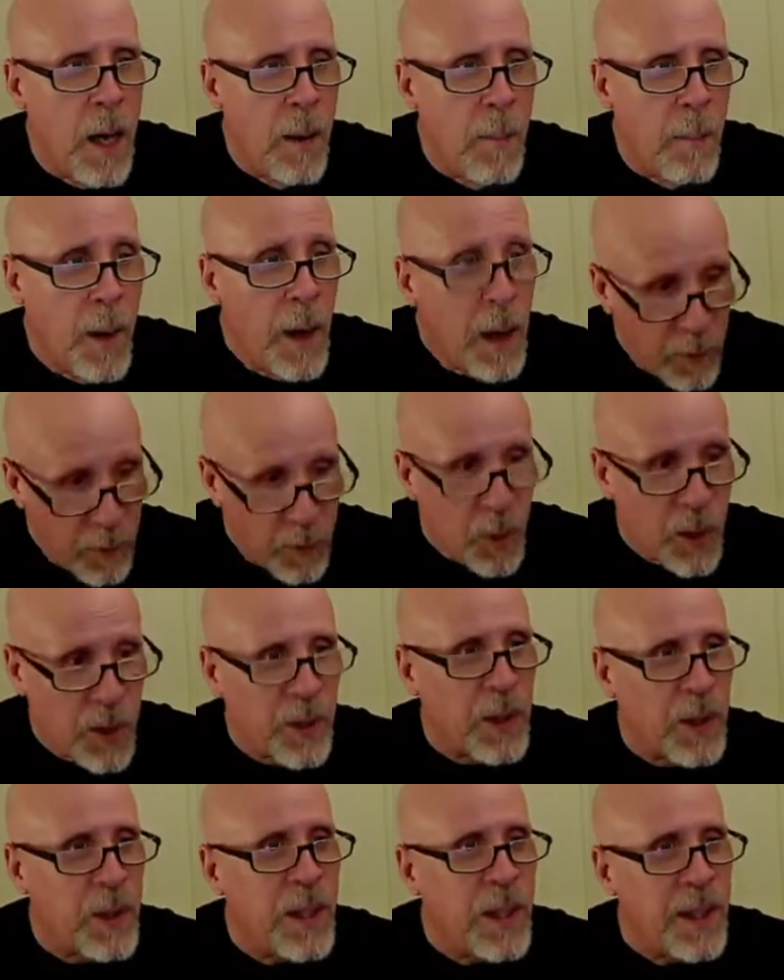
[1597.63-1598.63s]
Well,
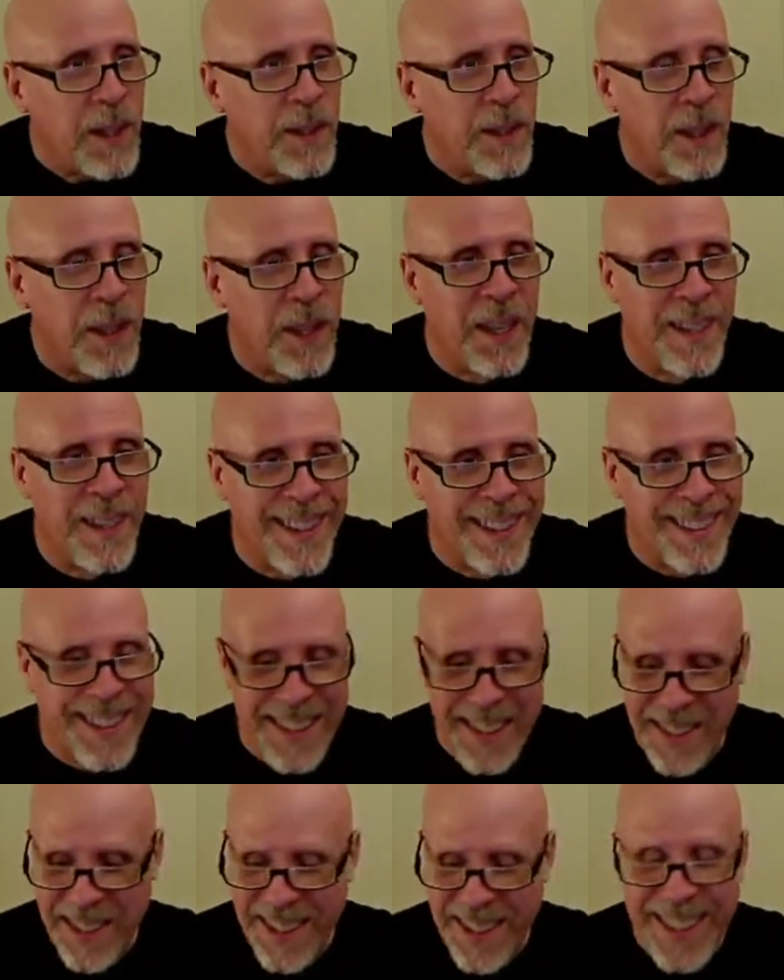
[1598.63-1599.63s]
unfortunately,
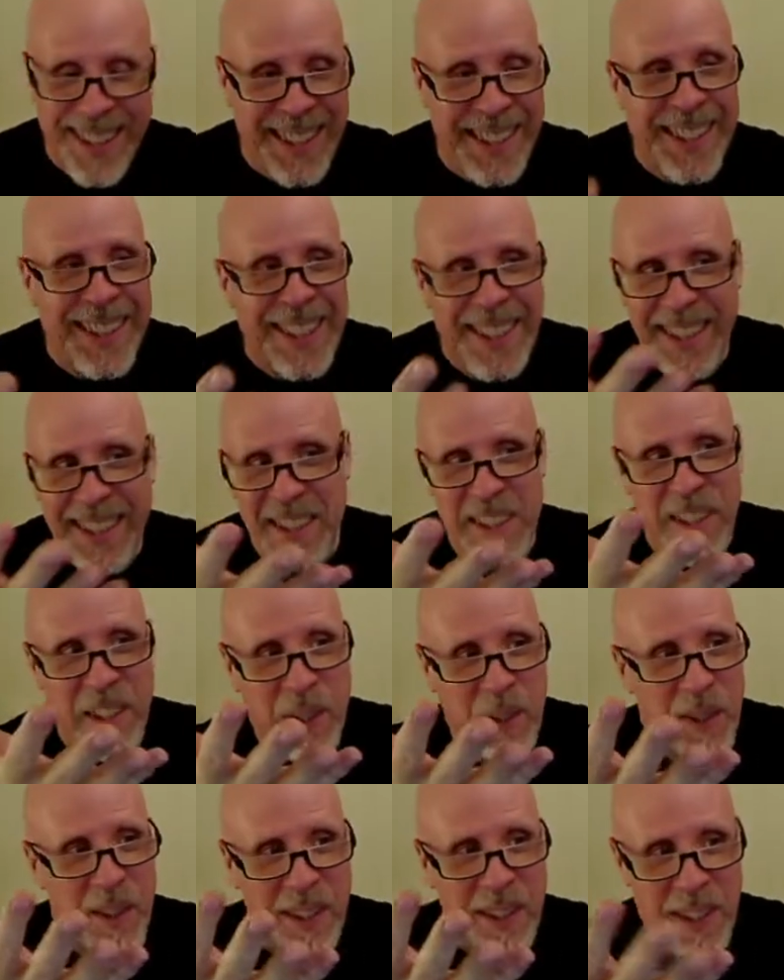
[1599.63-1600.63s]
I say,
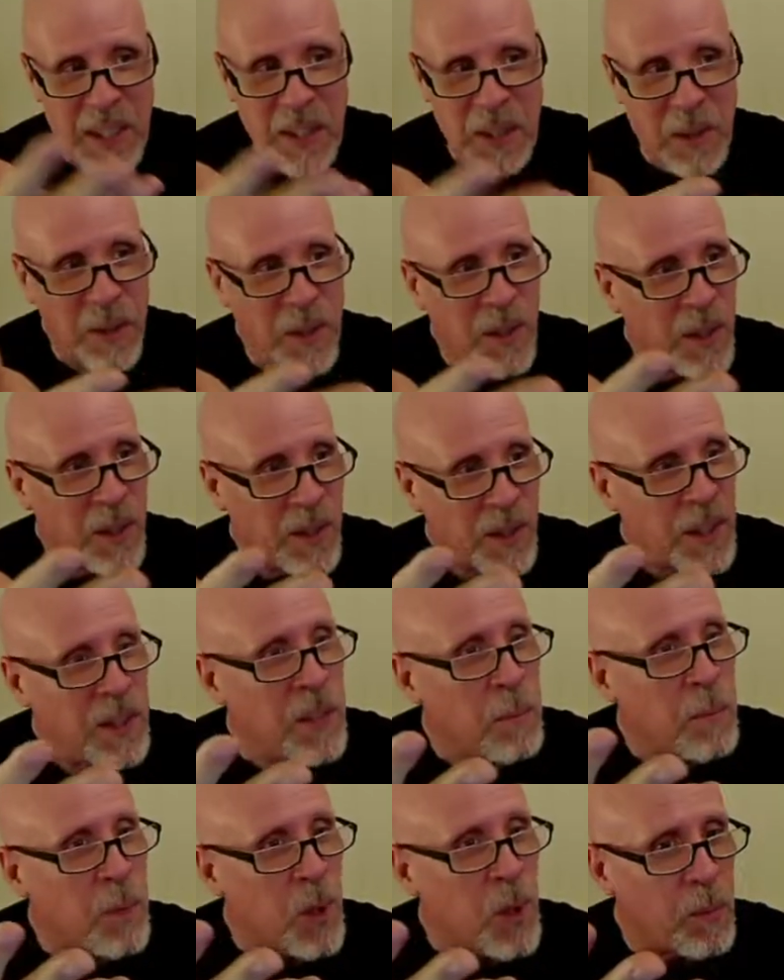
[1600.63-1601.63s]
it's in a
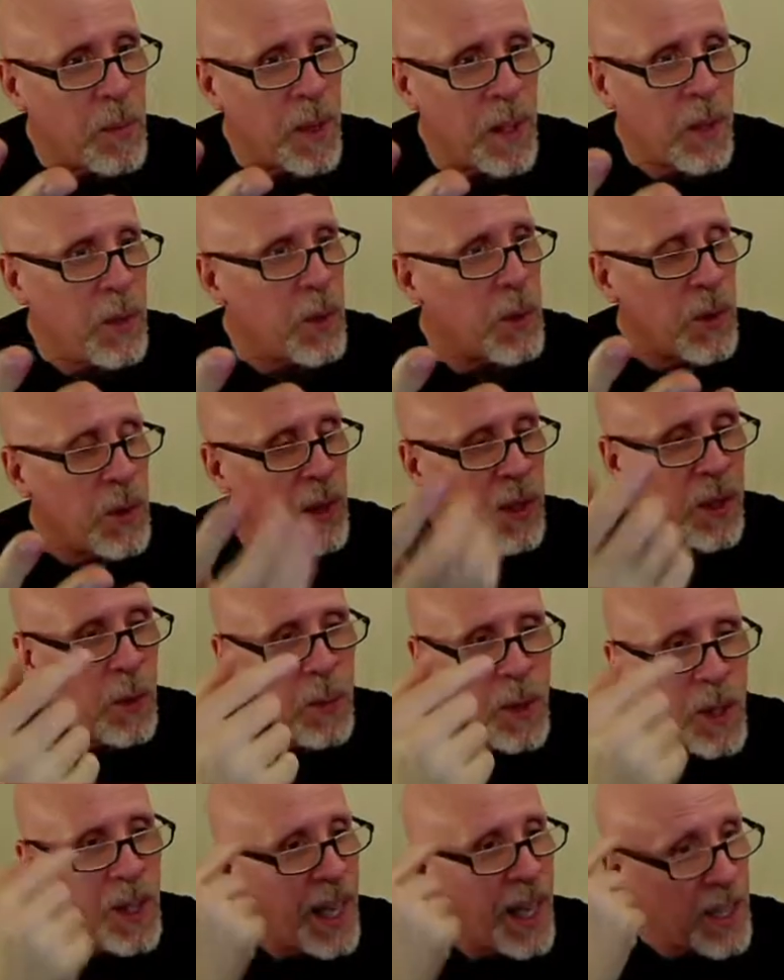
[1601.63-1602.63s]
book by Euclid.
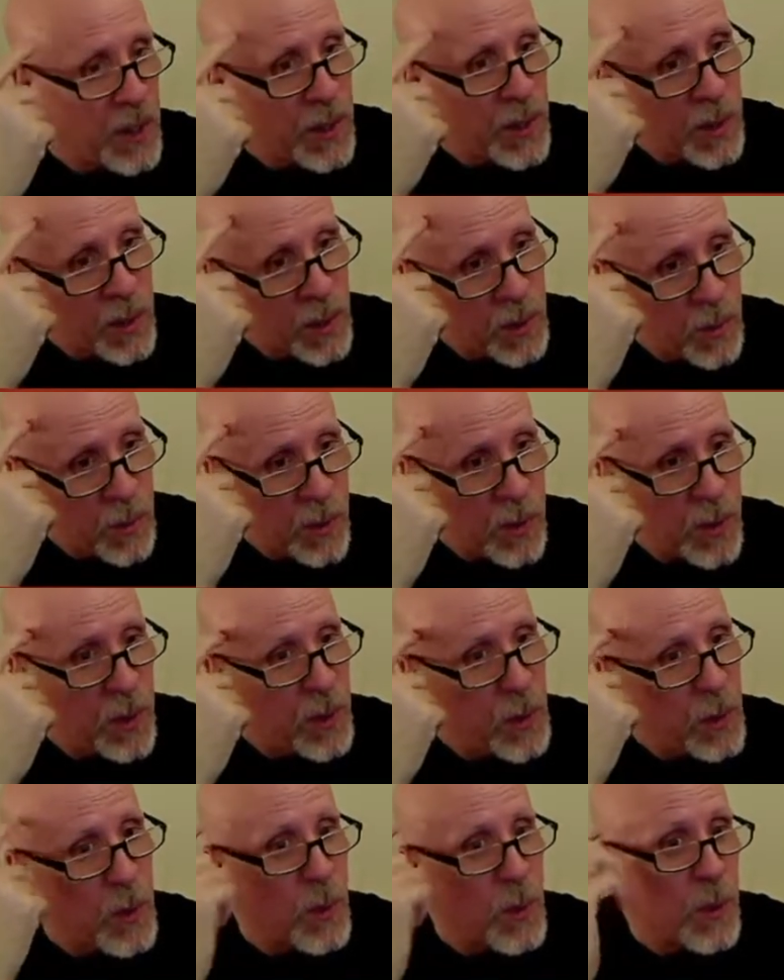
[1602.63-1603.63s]
Nobody actually knows whether
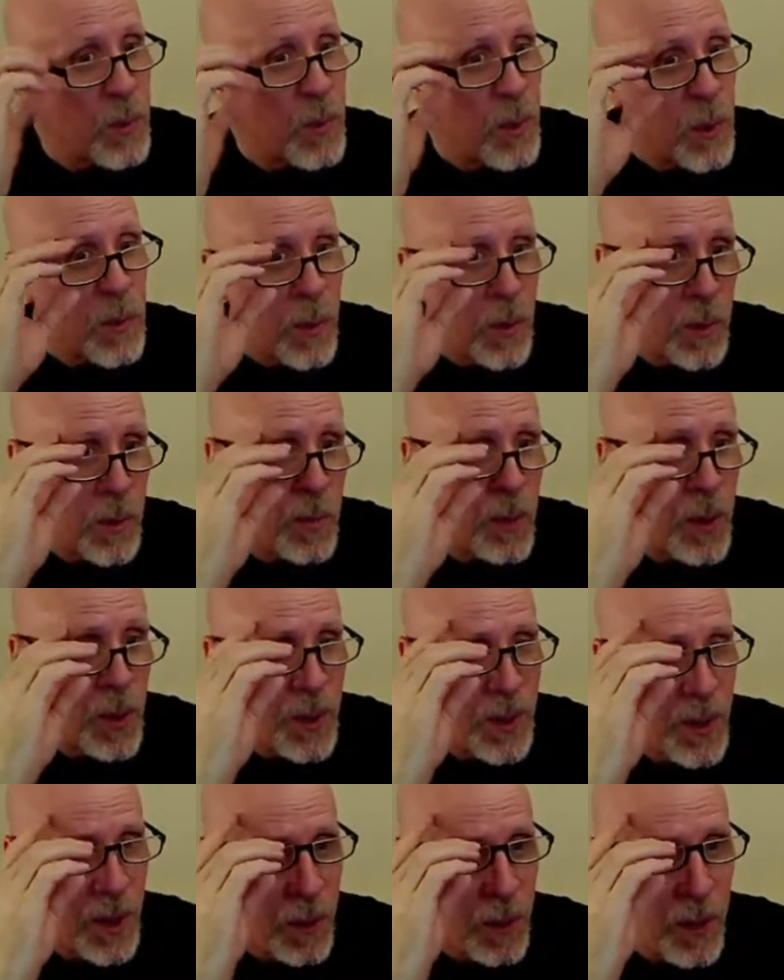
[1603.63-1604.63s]
Euclid wrote those books.
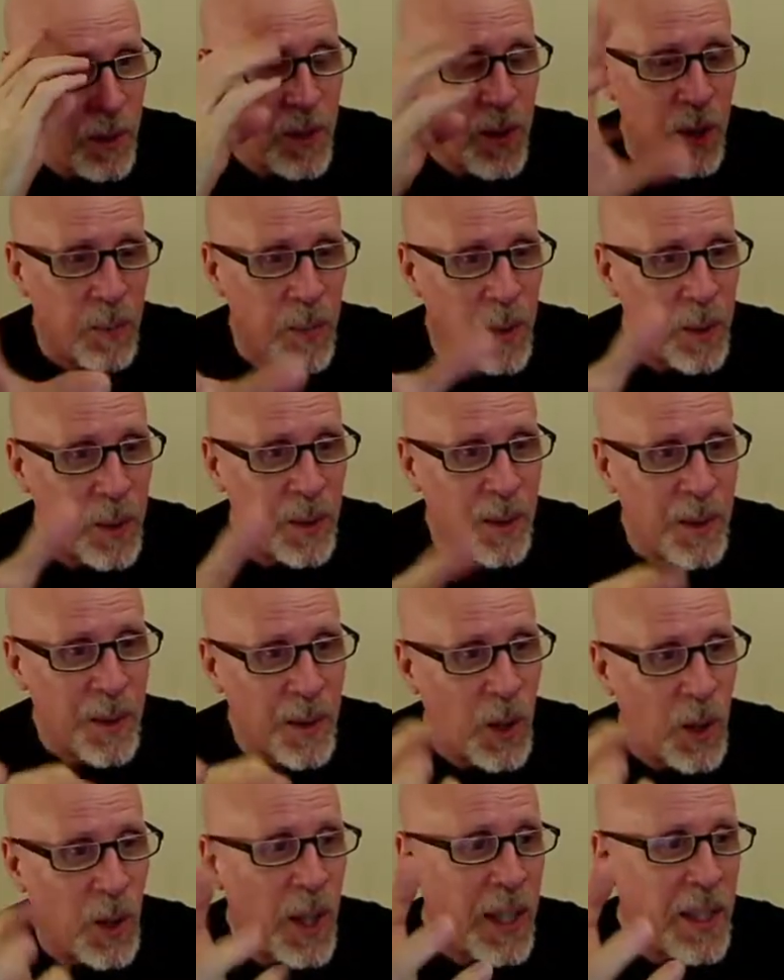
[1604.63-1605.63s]
He might have just been
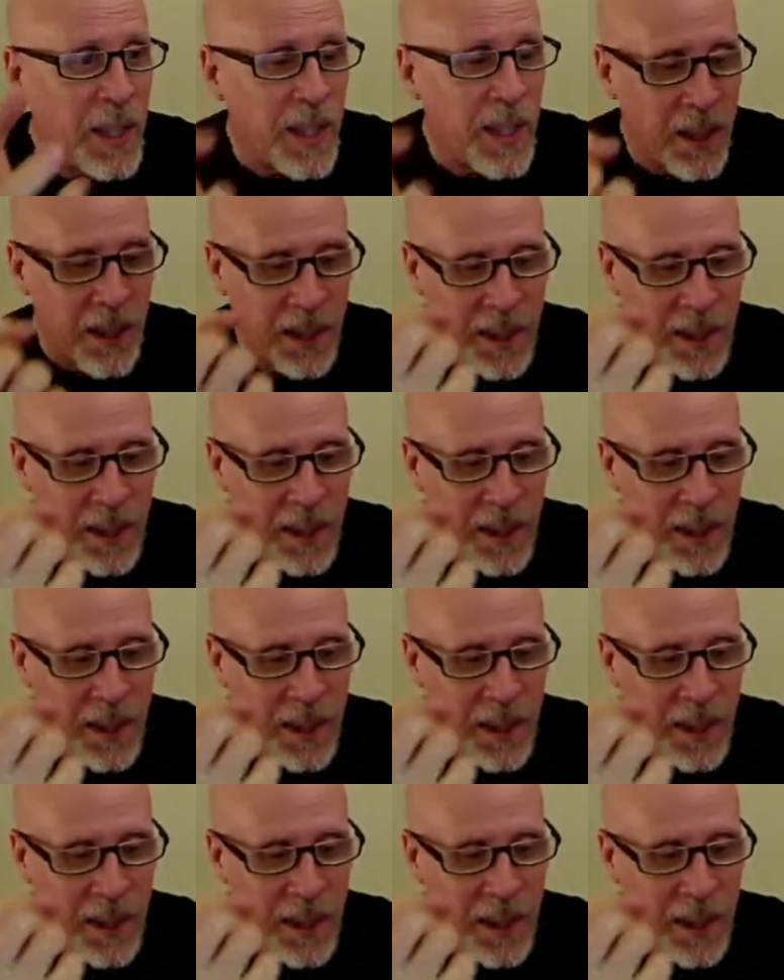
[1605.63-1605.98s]
collecting